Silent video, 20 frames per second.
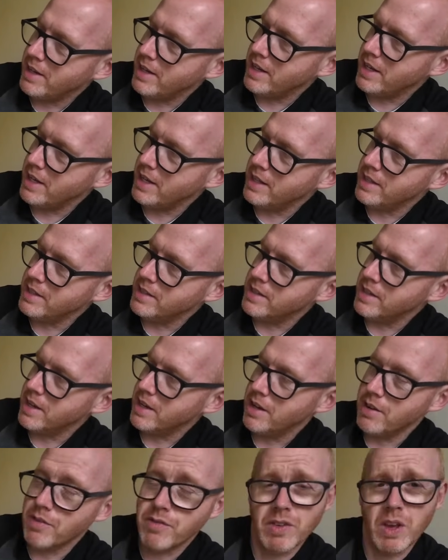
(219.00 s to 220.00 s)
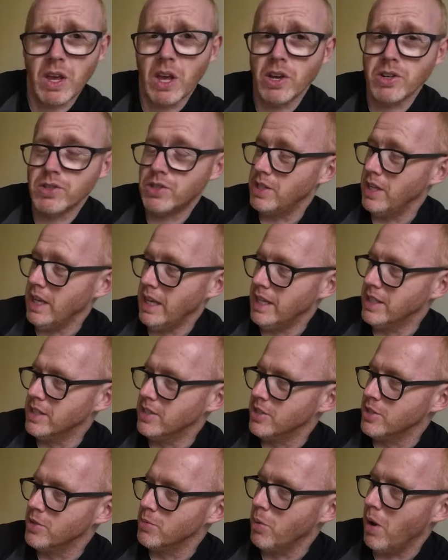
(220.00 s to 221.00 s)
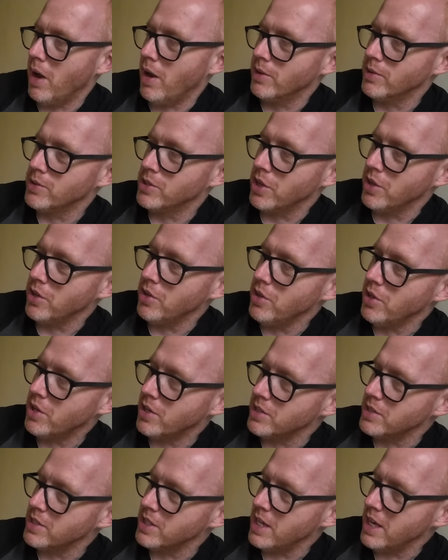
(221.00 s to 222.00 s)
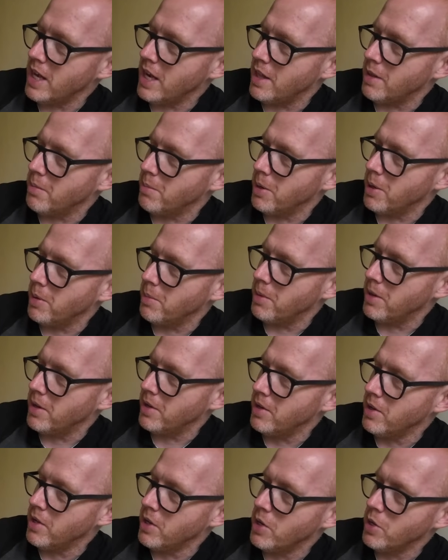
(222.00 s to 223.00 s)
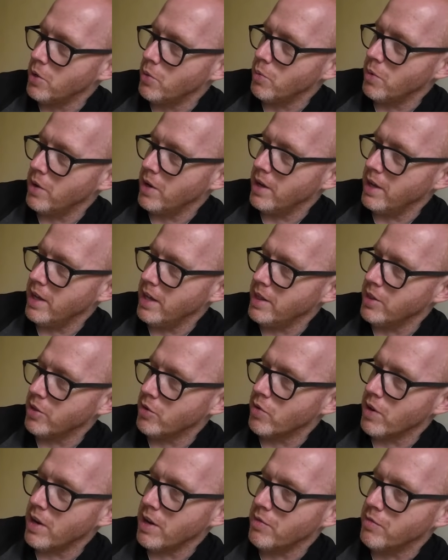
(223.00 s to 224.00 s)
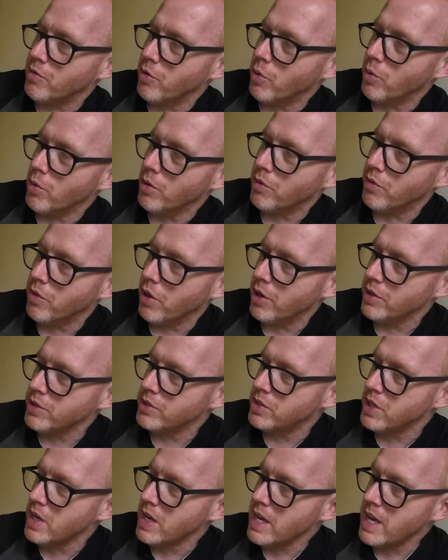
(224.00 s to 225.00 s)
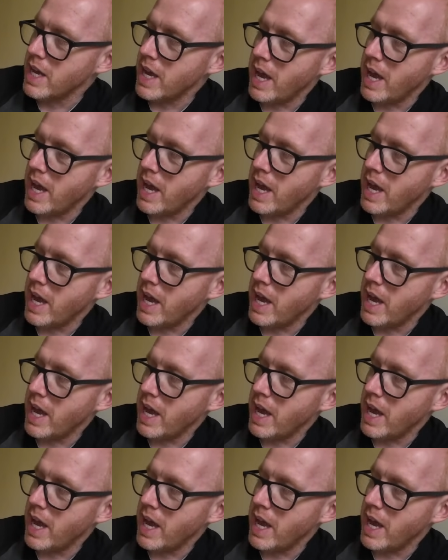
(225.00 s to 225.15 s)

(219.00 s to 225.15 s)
and uh, VOCs as well. So you can see at the moment we're in the green for all of those.